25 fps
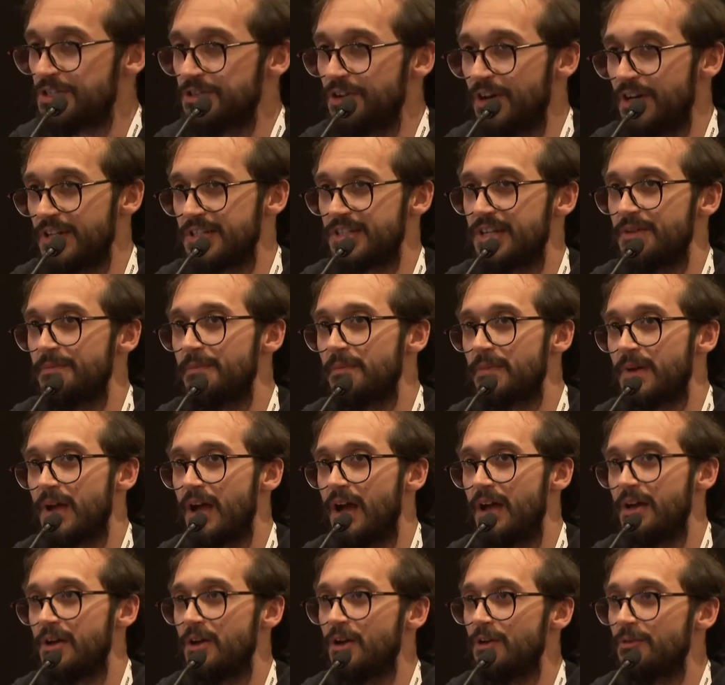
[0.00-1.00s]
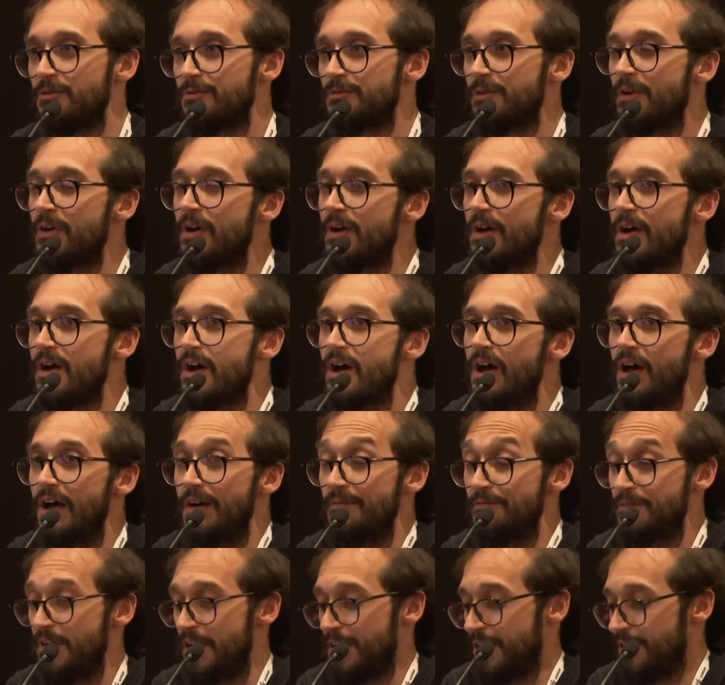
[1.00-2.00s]
there are some kind of
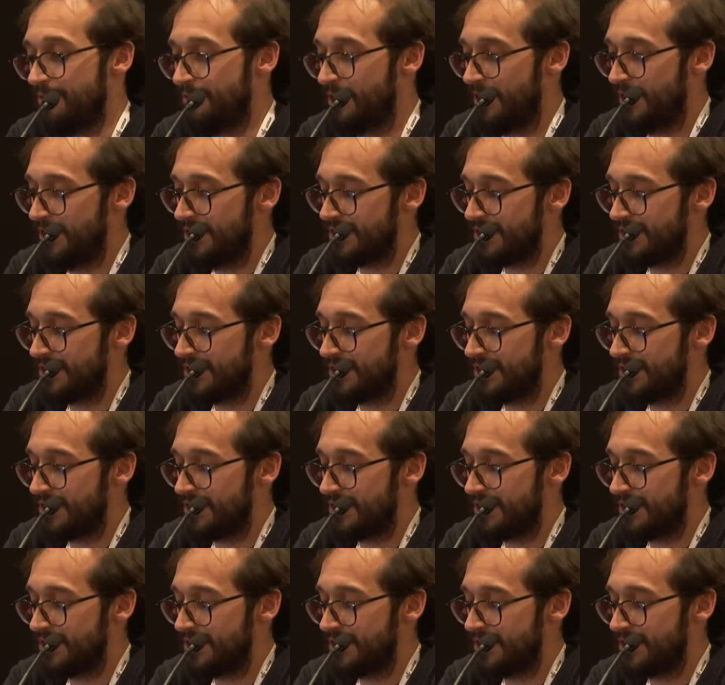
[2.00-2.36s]
uh, very very